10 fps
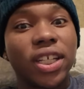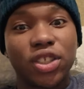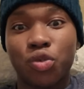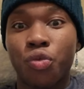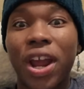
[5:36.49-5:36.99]

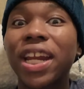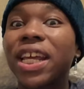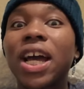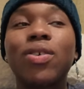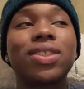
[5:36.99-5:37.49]
It's
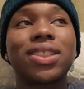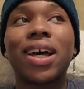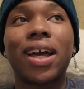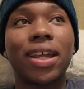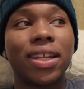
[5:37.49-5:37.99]
raining
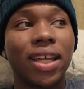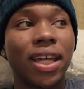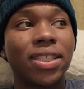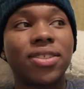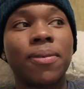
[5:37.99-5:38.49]
outside.
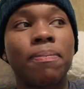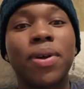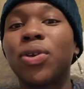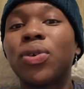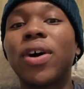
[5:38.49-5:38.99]
It's the
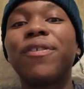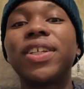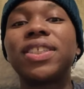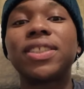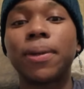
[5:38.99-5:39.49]
middle of
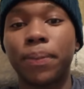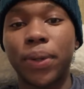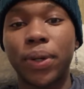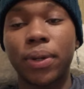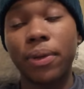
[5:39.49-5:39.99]

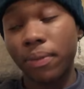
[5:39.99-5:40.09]
December.